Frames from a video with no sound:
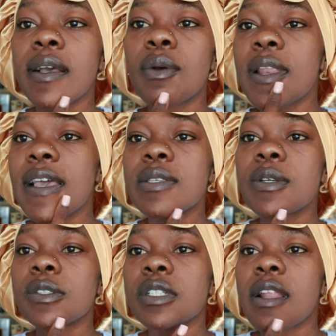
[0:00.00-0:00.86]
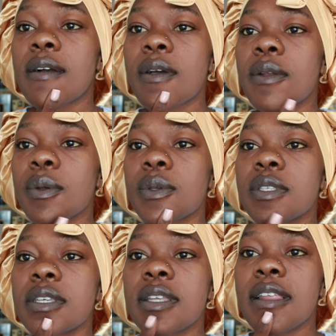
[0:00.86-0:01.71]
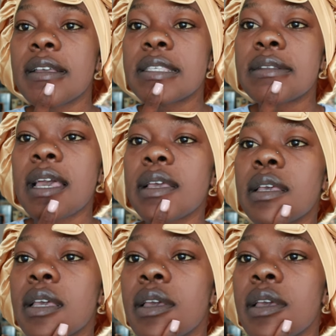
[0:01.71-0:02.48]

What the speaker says: Good eyes on Jola Corn with the light lie.